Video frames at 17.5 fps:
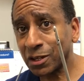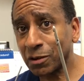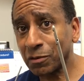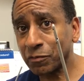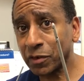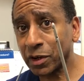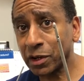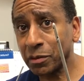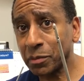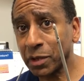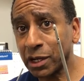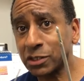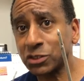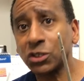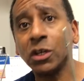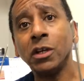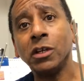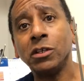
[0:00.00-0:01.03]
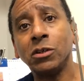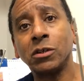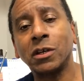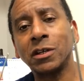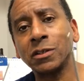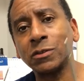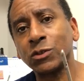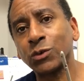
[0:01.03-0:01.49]
hurt very much. You
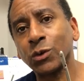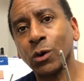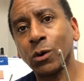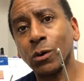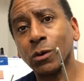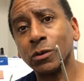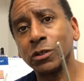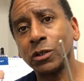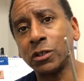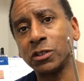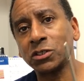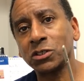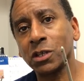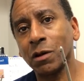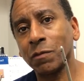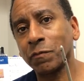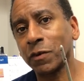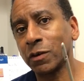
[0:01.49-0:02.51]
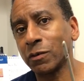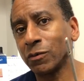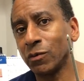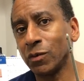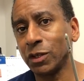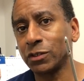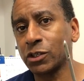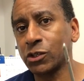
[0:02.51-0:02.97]
can control your discomfort
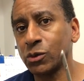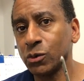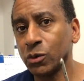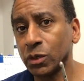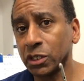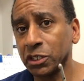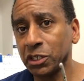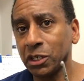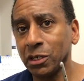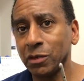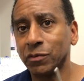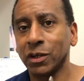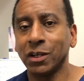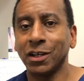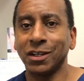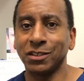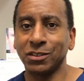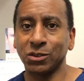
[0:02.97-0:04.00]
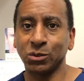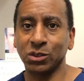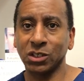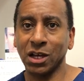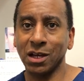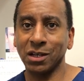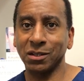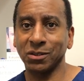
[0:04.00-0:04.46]
with 2 Aleve and 2
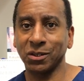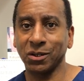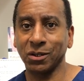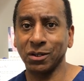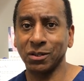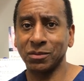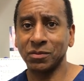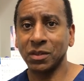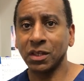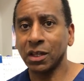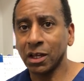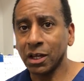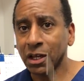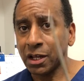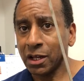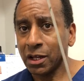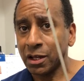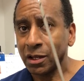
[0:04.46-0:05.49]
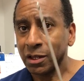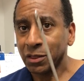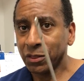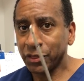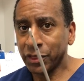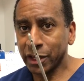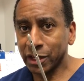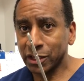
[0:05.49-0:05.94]
Tylenol.
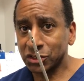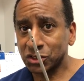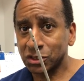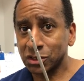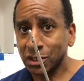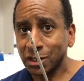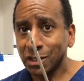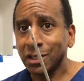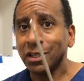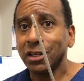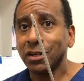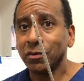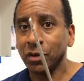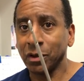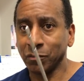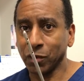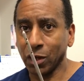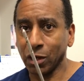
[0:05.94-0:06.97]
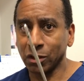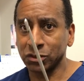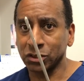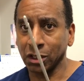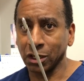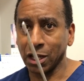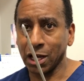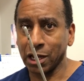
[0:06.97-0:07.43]
This involves
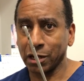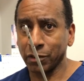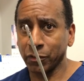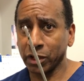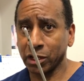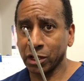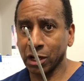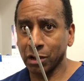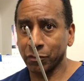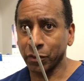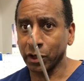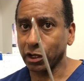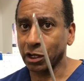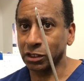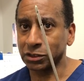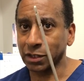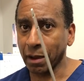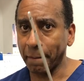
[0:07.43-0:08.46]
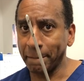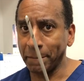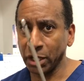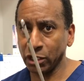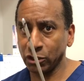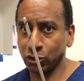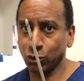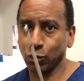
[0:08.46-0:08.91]
a lot of recovery because I
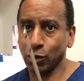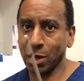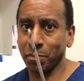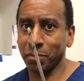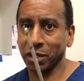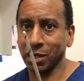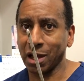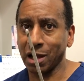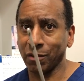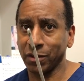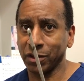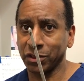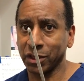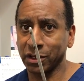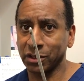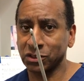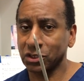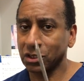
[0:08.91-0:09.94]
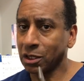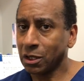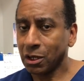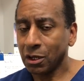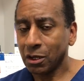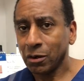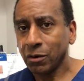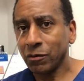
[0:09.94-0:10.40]
beat you up a lot with this.
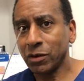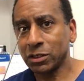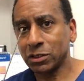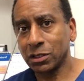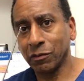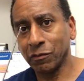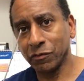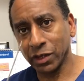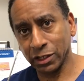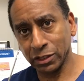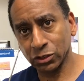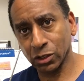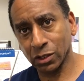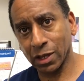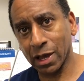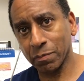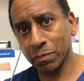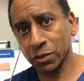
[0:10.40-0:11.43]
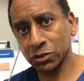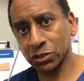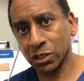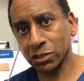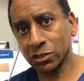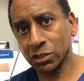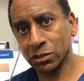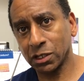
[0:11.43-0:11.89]
With the VASER
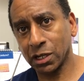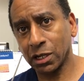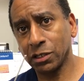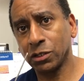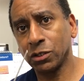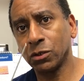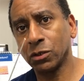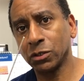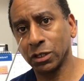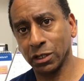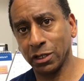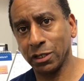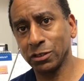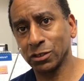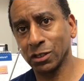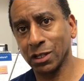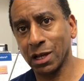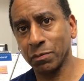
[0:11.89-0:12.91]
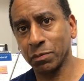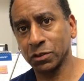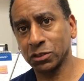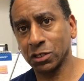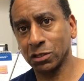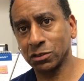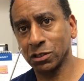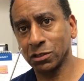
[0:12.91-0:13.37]
liposuction that I do, or the laser
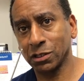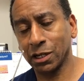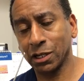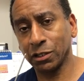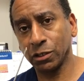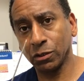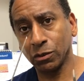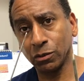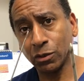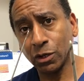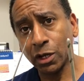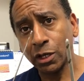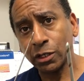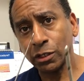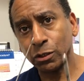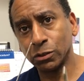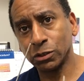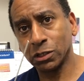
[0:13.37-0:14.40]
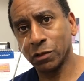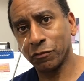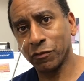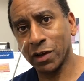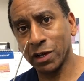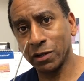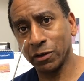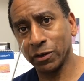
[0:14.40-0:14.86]
liposuction that I do, using the
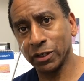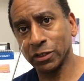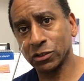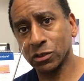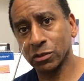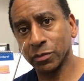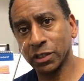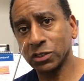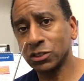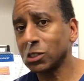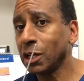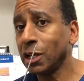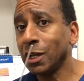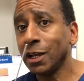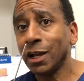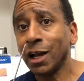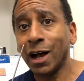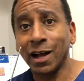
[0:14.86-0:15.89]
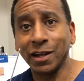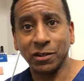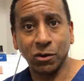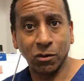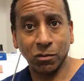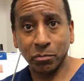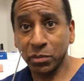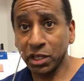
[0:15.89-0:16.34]
finer instruments, I
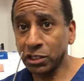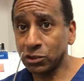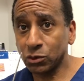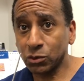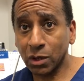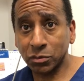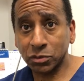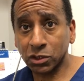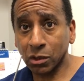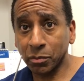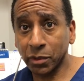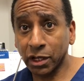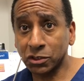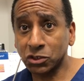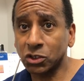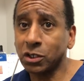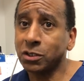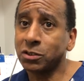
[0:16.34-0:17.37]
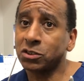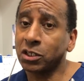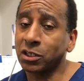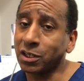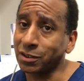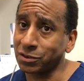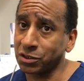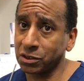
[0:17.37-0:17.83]
don't beat you up so much to
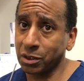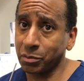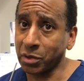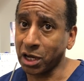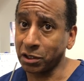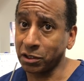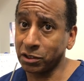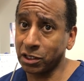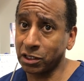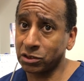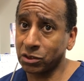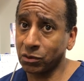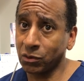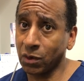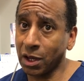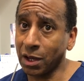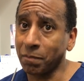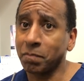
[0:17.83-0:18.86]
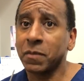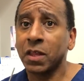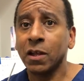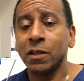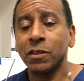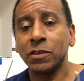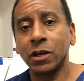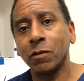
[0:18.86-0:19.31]
get you the body that you want.
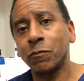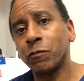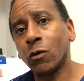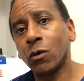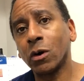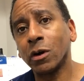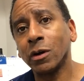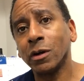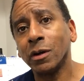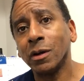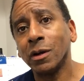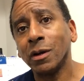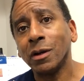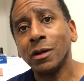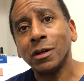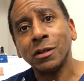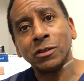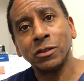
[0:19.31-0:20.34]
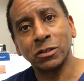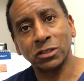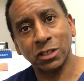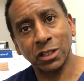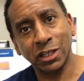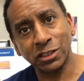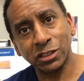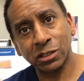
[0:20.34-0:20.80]
Therefore, there's
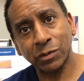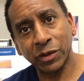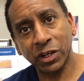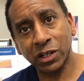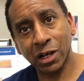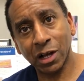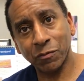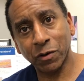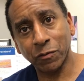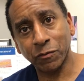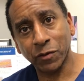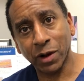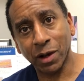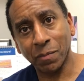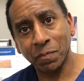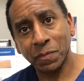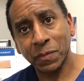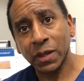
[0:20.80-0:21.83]
less to recover from.